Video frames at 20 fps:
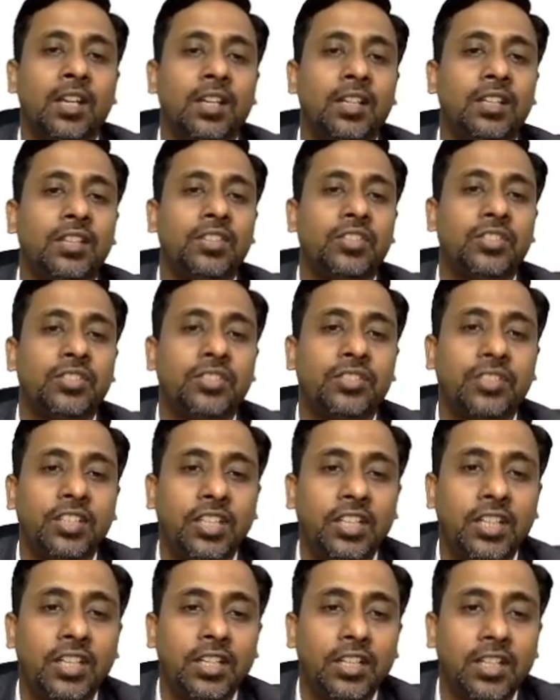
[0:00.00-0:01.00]
is
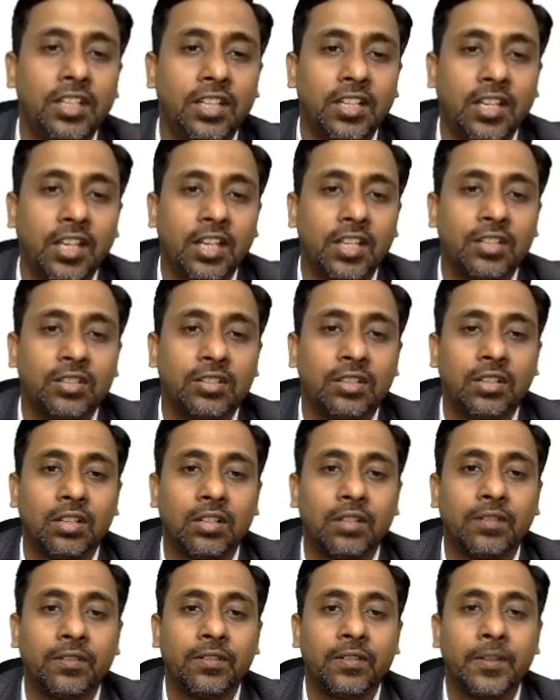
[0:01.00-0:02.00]
seen in case
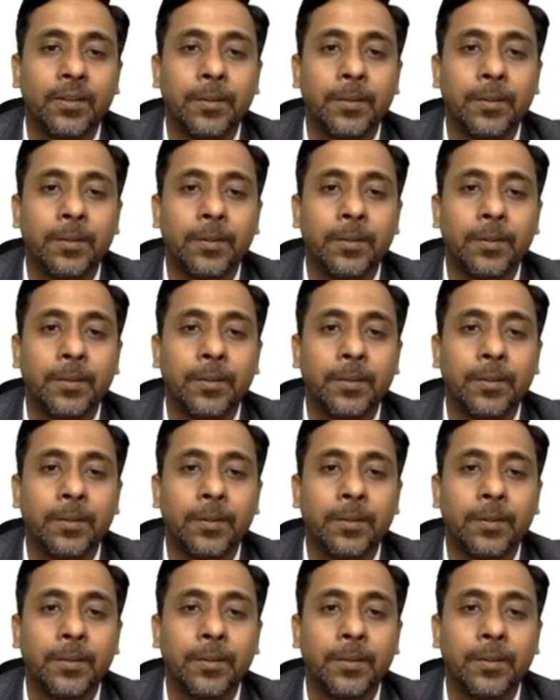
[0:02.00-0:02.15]
of